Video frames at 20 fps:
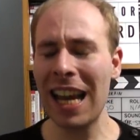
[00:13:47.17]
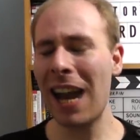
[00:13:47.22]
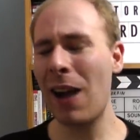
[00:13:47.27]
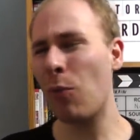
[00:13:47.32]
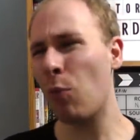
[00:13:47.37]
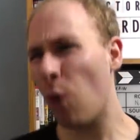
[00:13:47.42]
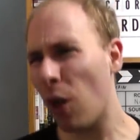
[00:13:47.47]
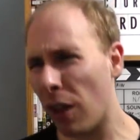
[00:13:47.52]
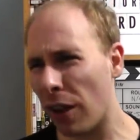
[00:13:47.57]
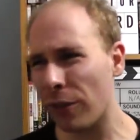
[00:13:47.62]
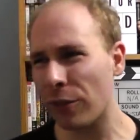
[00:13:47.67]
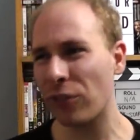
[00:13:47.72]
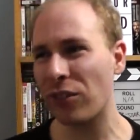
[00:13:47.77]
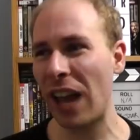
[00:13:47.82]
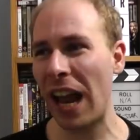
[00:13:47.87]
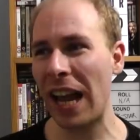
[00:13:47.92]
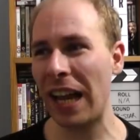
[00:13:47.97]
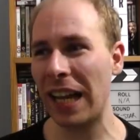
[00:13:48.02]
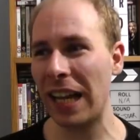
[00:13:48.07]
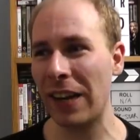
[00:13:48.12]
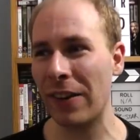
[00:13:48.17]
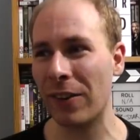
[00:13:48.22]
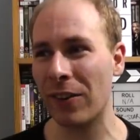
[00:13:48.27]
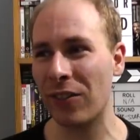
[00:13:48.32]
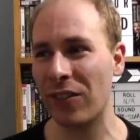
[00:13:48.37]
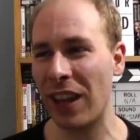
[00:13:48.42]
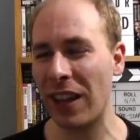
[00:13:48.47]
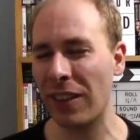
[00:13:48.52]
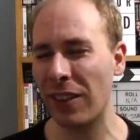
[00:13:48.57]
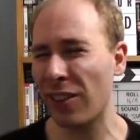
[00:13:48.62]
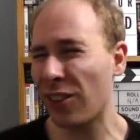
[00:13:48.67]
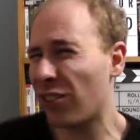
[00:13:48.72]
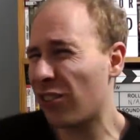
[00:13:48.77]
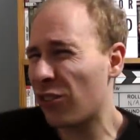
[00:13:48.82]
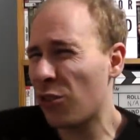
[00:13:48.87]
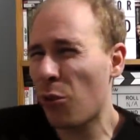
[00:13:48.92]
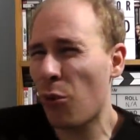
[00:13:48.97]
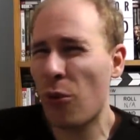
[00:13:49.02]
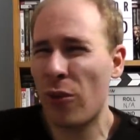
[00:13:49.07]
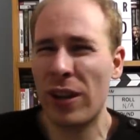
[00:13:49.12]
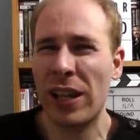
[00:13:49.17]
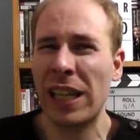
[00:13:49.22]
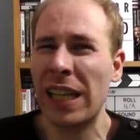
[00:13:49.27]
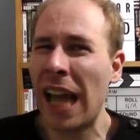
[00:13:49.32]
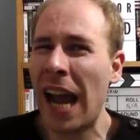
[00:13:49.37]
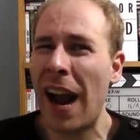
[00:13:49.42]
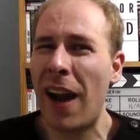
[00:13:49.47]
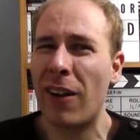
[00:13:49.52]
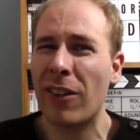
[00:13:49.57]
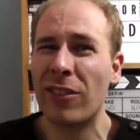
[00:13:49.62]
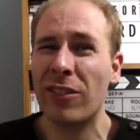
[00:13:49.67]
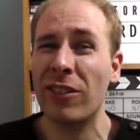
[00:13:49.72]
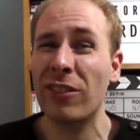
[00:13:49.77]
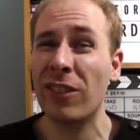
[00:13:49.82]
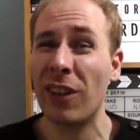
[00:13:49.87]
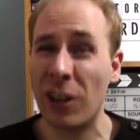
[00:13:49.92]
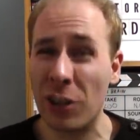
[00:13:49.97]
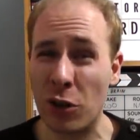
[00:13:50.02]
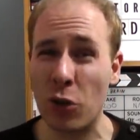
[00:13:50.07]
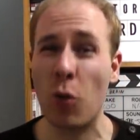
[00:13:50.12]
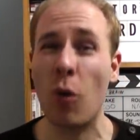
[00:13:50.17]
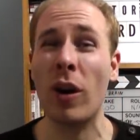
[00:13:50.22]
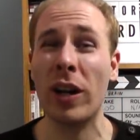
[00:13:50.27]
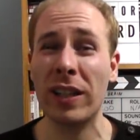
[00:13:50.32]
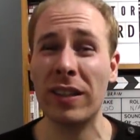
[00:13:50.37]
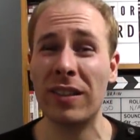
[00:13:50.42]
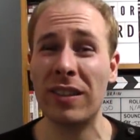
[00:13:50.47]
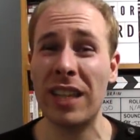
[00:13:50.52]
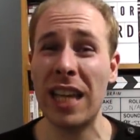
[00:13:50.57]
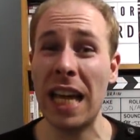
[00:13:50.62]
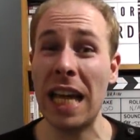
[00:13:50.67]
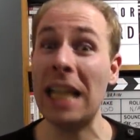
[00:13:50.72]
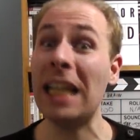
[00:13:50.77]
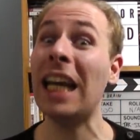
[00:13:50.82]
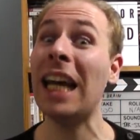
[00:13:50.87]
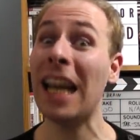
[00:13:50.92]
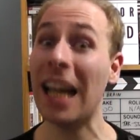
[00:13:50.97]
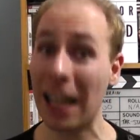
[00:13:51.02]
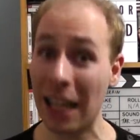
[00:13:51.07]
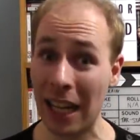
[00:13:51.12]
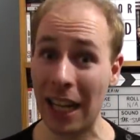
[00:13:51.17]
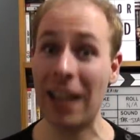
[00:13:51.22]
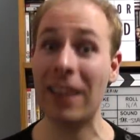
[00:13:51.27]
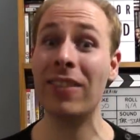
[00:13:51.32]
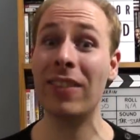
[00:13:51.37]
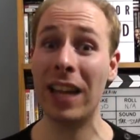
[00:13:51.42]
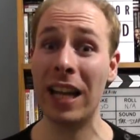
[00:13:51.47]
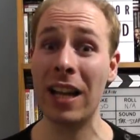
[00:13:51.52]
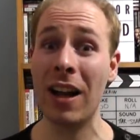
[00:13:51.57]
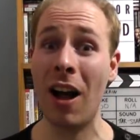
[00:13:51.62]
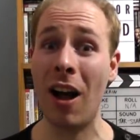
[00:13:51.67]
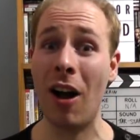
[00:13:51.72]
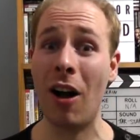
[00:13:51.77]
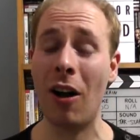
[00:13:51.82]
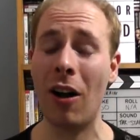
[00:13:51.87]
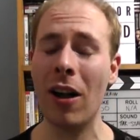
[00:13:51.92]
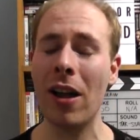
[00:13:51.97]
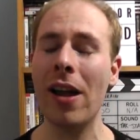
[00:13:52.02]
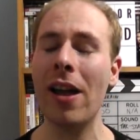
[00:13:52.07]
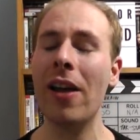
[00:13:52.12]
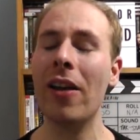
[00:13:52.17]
And while I've sat here and said that the story and characters are quite thin, and they are,